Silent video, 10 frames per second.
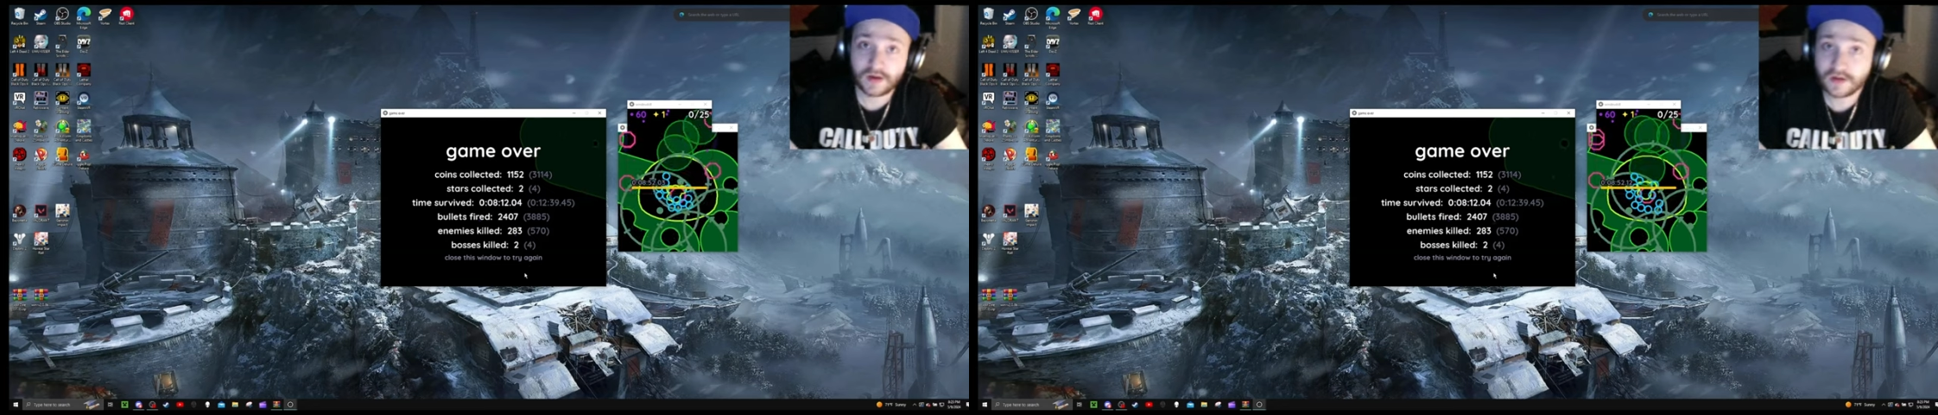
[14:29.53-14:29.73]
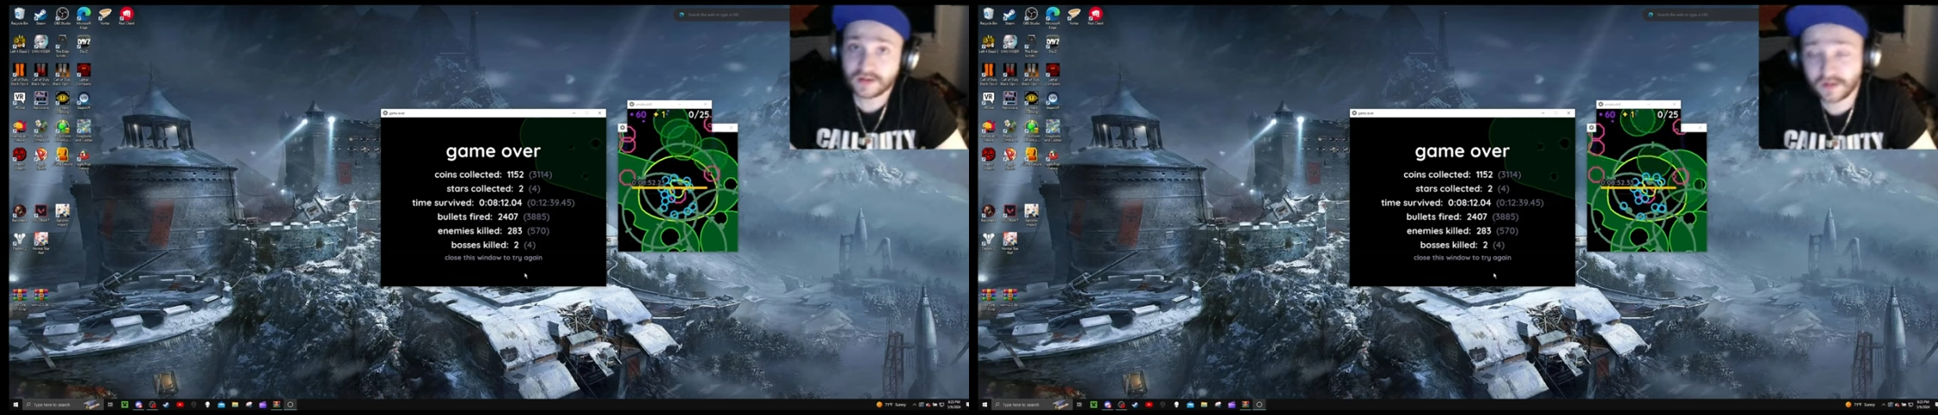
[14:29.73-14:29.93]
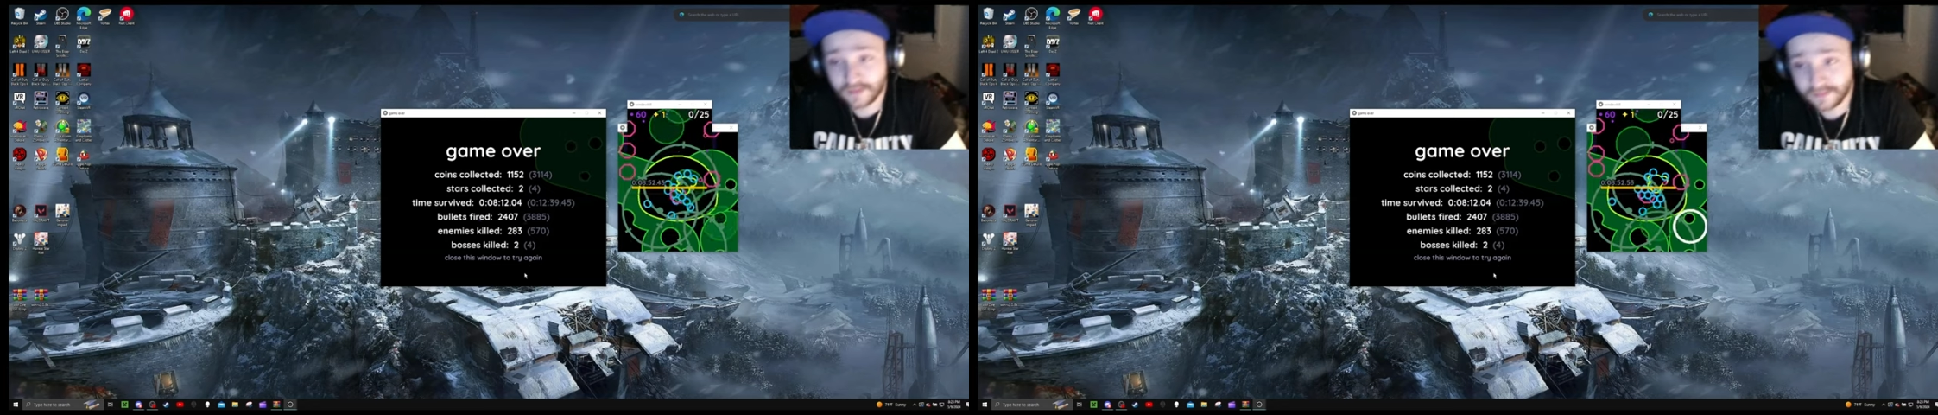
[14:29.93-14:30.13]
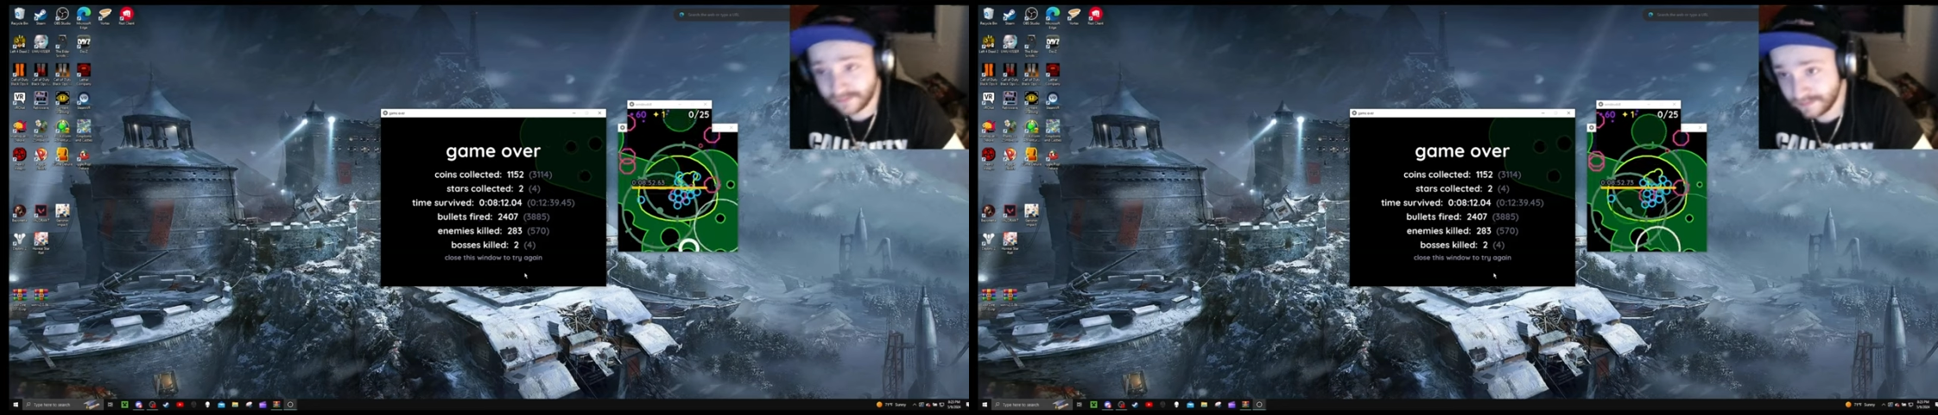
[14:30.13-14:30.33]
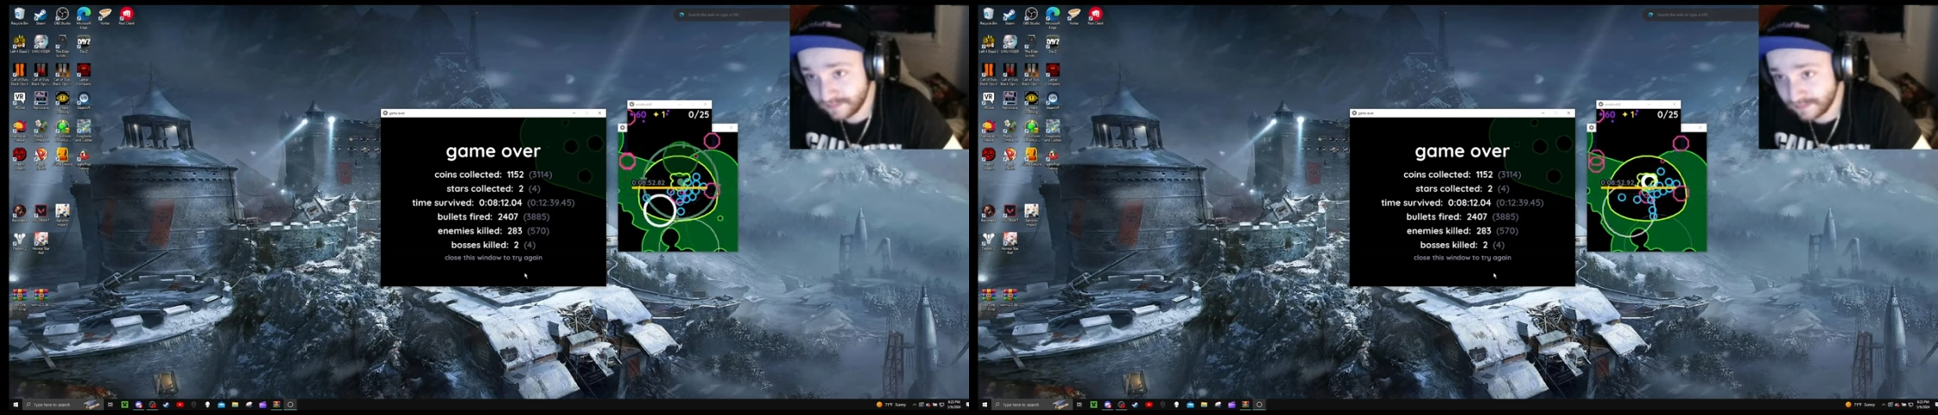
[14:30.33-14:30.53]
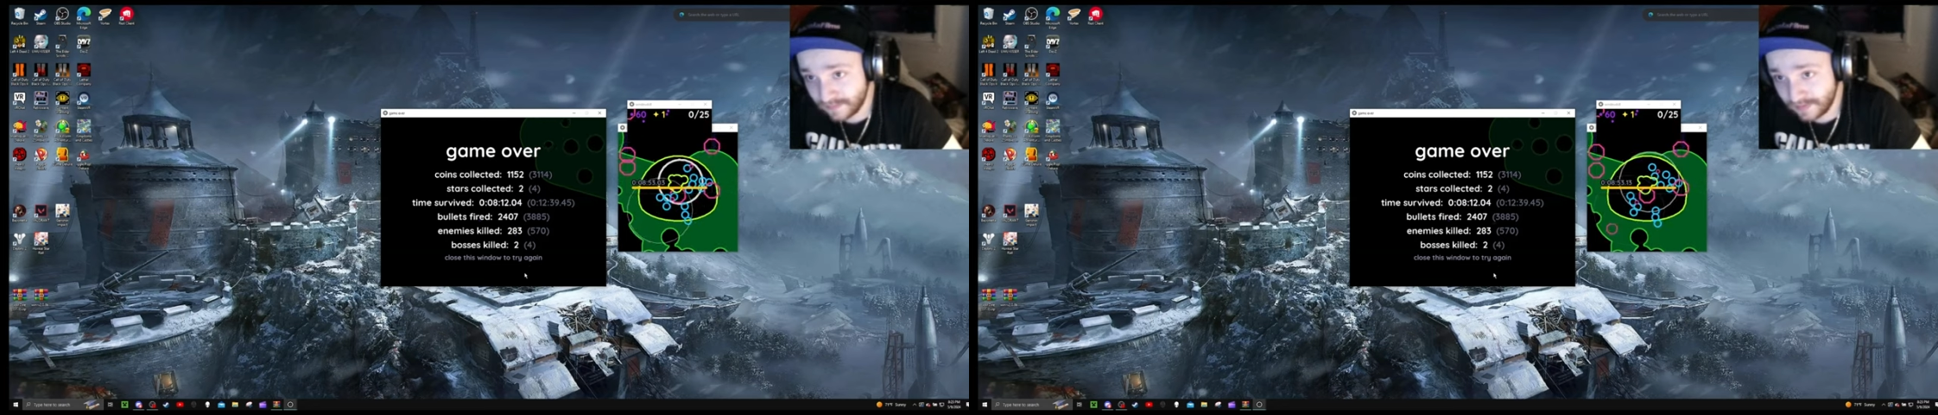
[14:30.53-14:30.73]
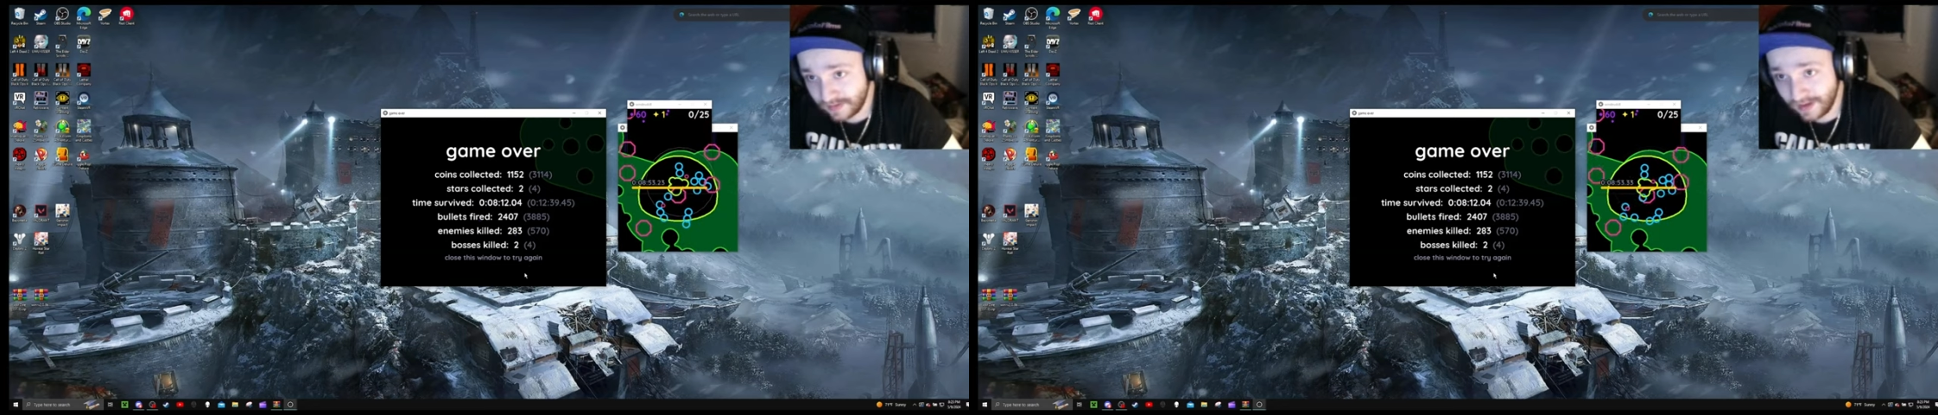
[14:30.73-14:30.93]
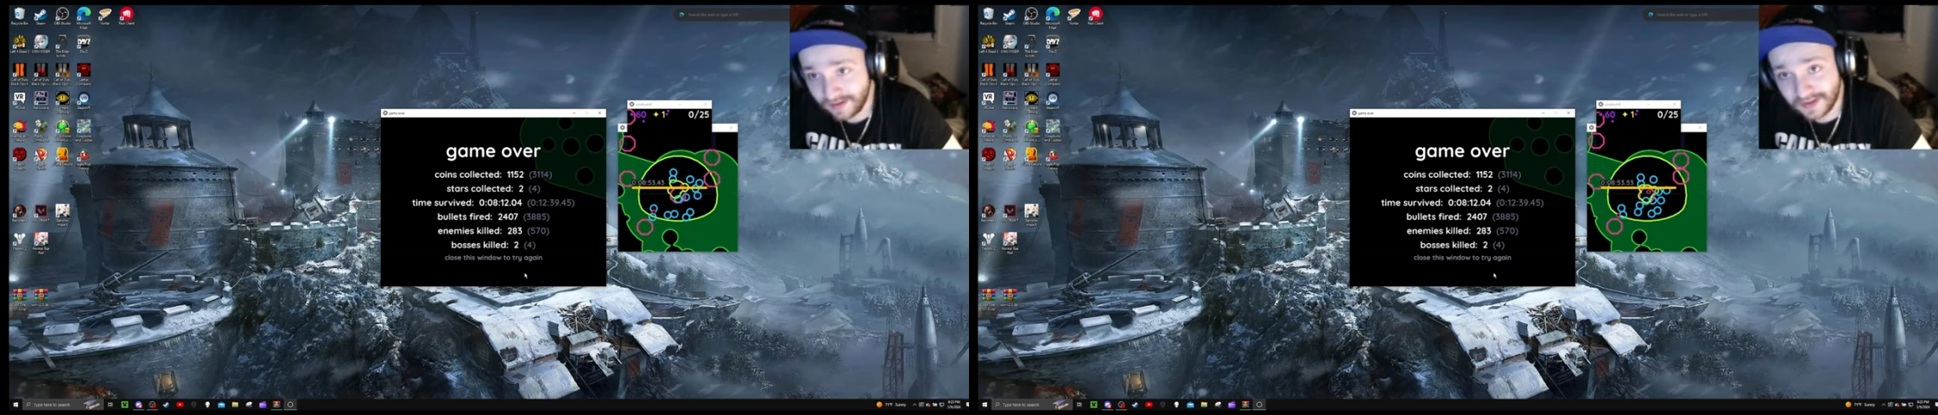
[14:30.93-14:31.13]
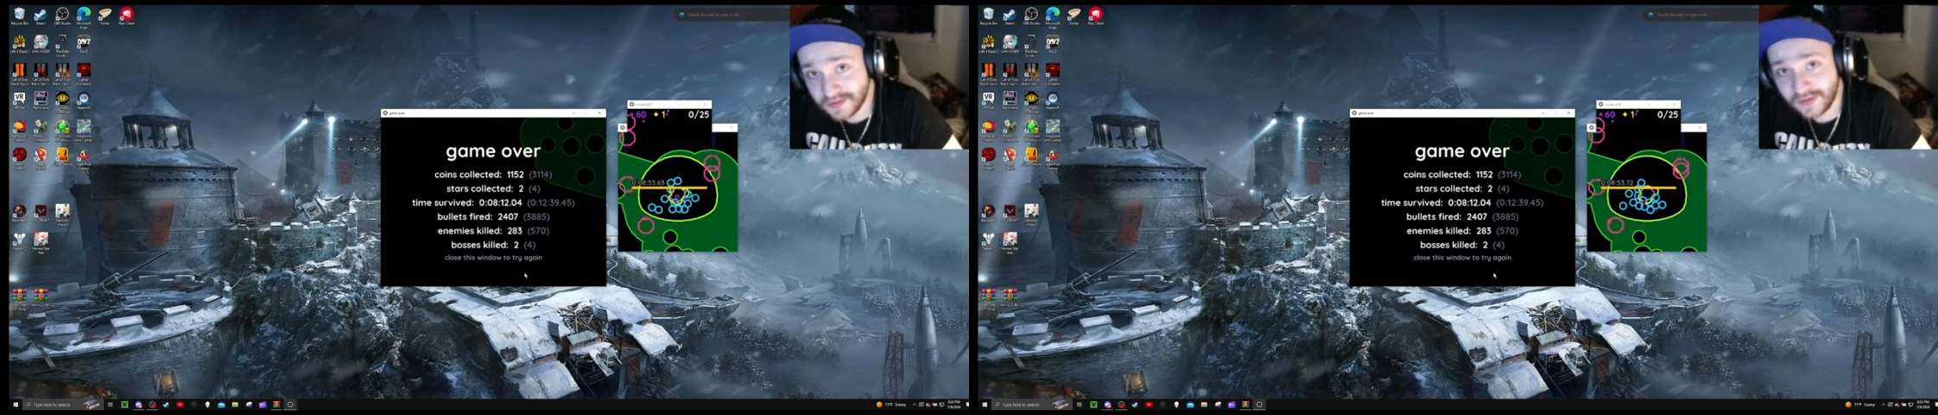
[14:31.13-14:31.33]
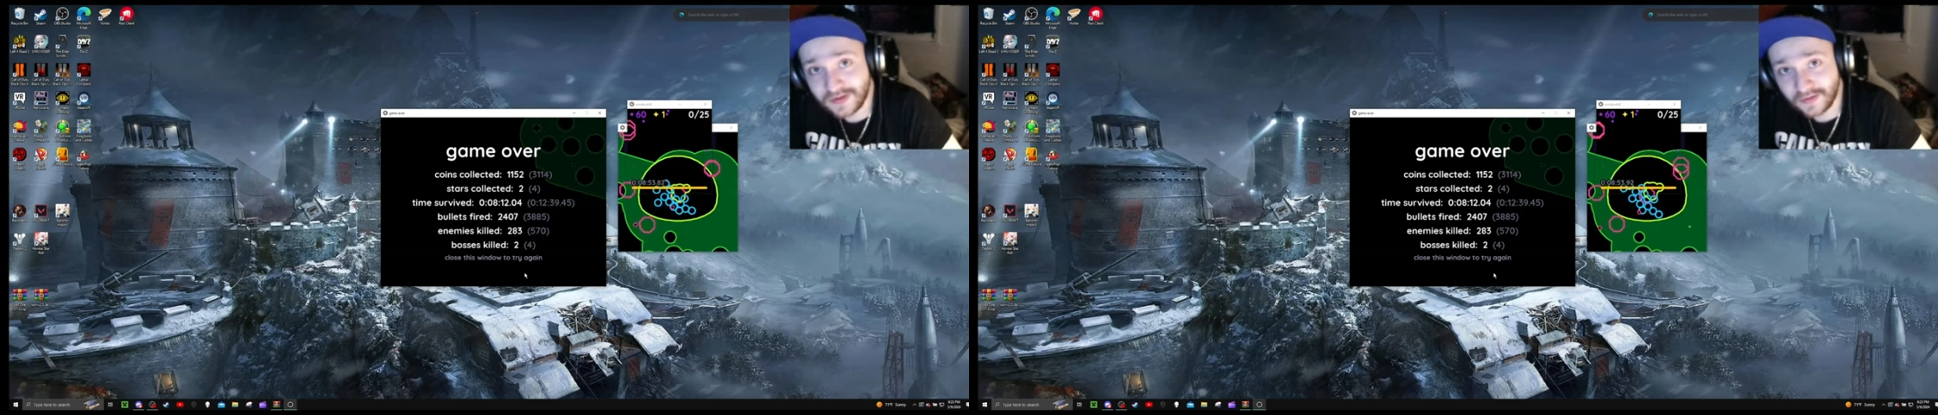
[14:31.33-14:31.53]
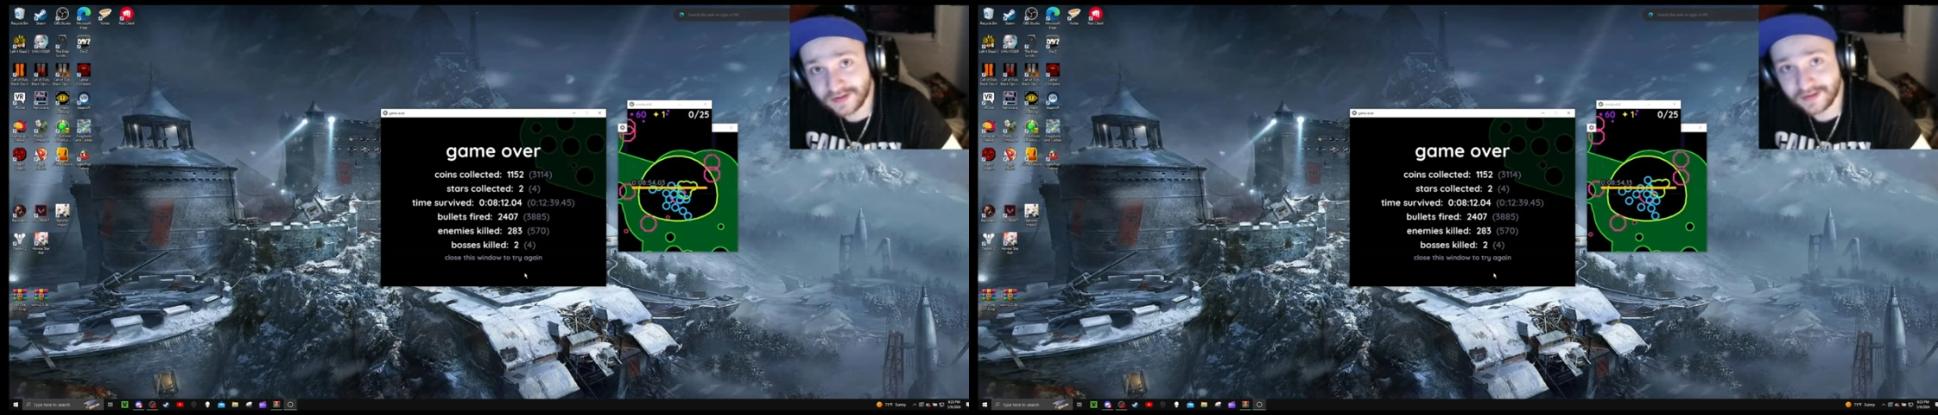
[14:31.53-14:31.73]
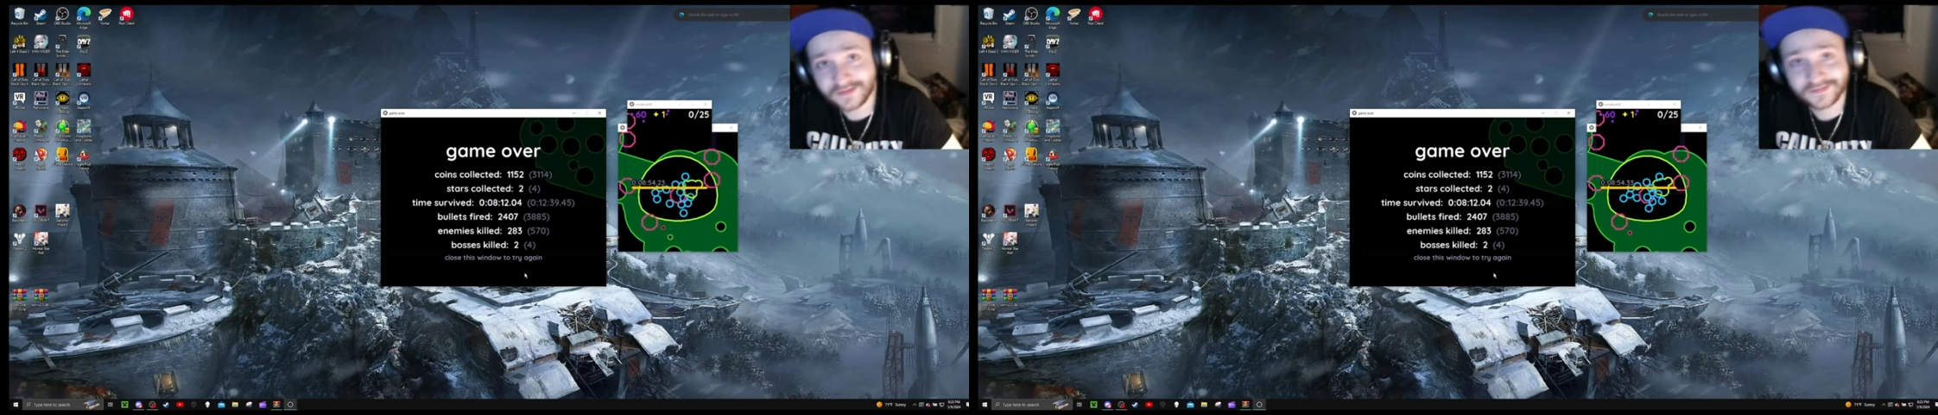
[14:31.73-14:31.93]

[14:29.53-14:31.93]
So, yeah, that's window kill.